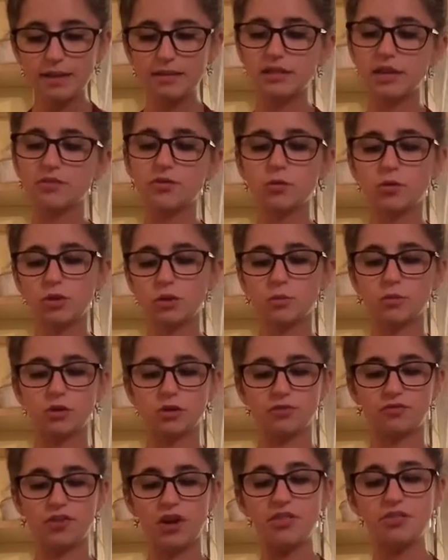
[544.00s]
Definitely one of the
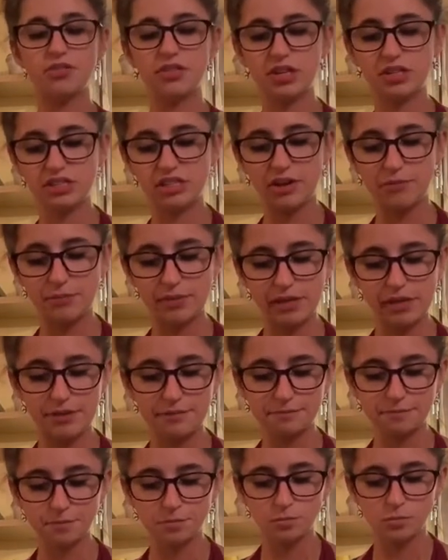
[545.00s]
more fun things I've
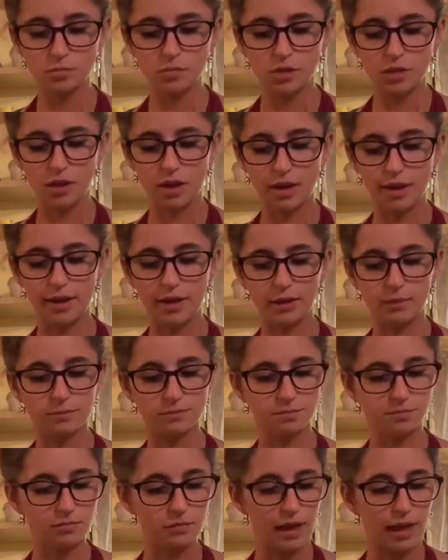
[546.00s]
made.
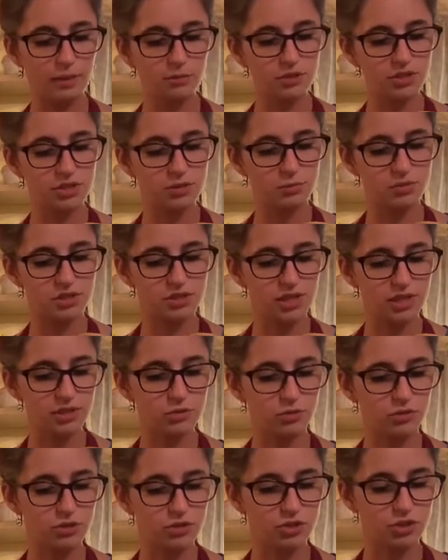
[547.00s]
I'm just
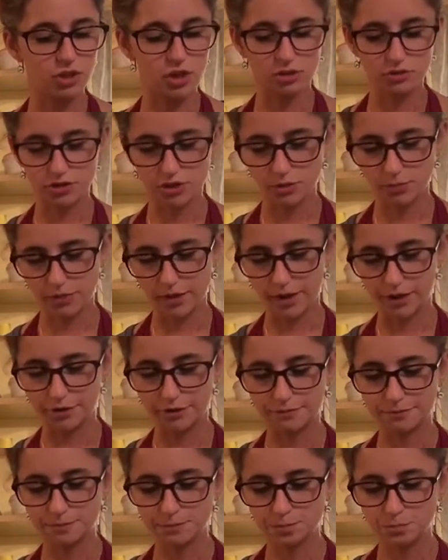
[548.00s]
obsessed with this chocolate chip
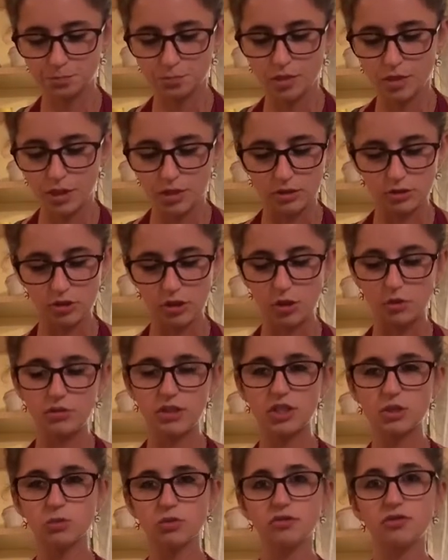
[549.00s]
pattern. So
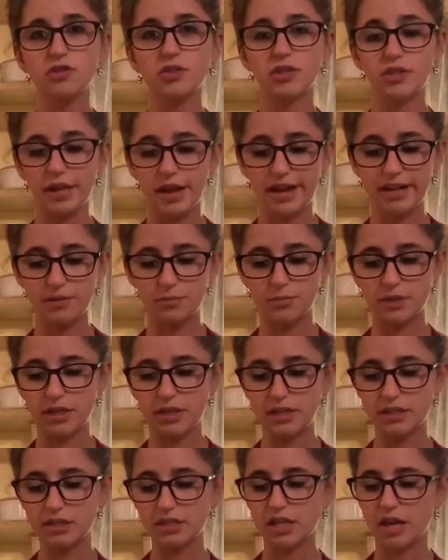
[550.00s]
these were for 9
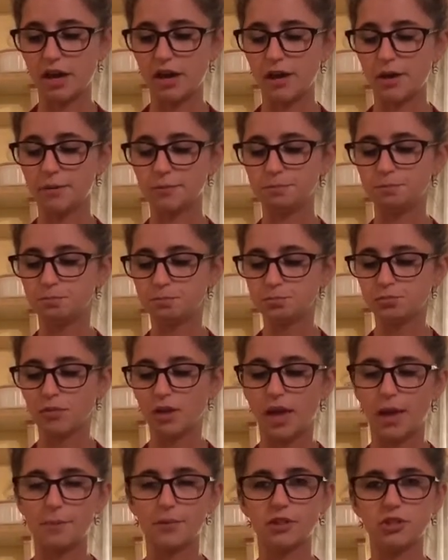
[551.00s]
minutes. I'm
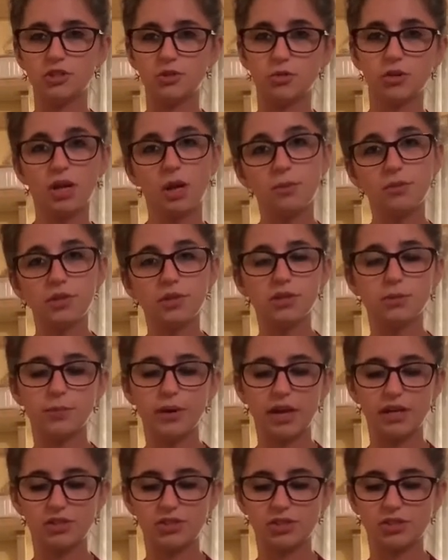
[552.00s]
gonna do a couple other
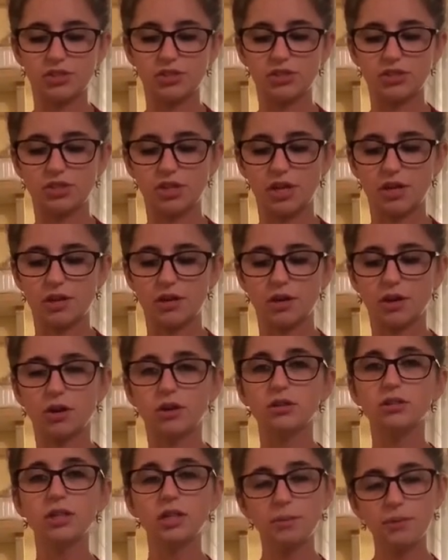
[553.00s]
batches that are
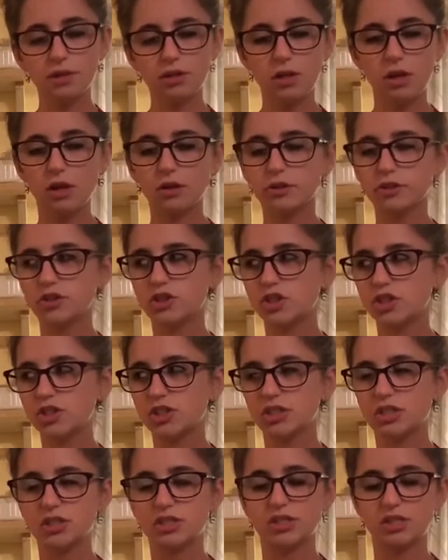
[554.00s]
a little bit longer
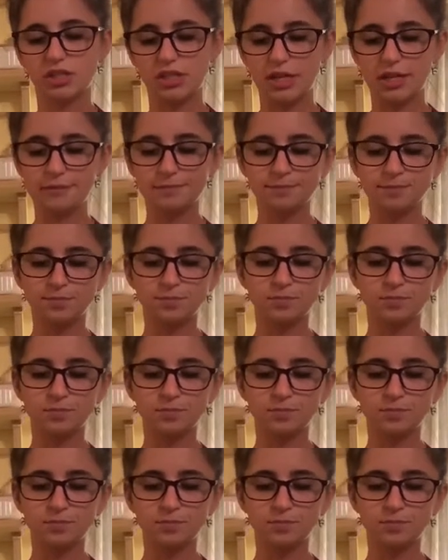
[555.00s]
just to see